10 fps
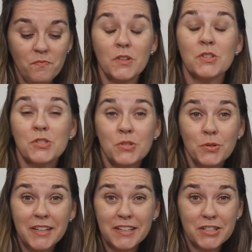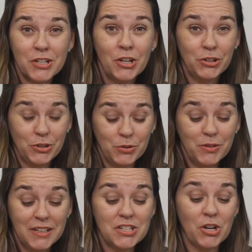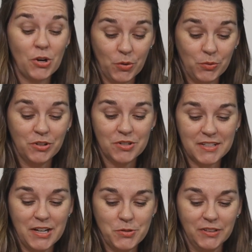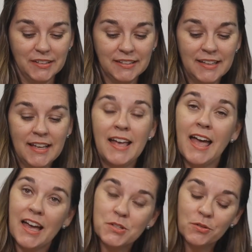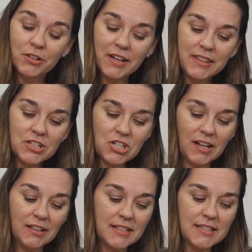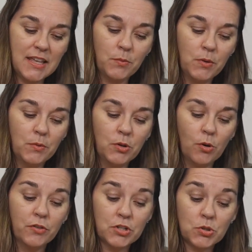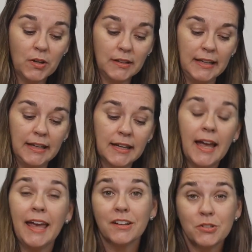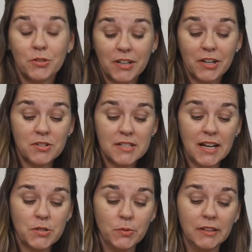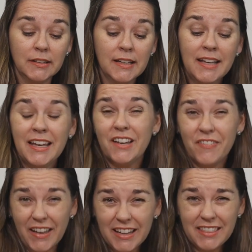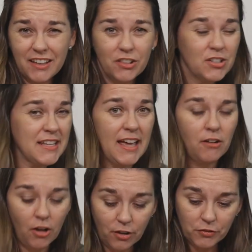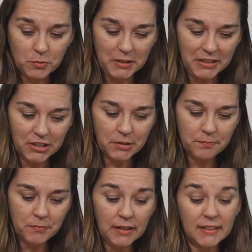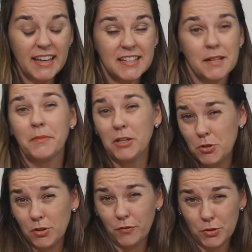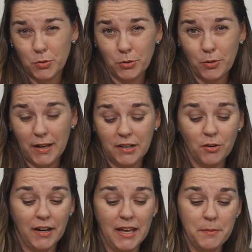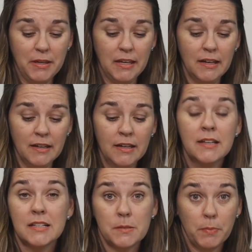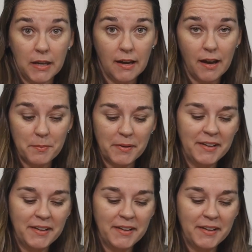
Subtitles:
Students, you need to own your schedule. As you look at the checklist that we will go over shortly, and you look at your schedule, if anything looks at all familiar, like something you took for dual credit or AP, speak up.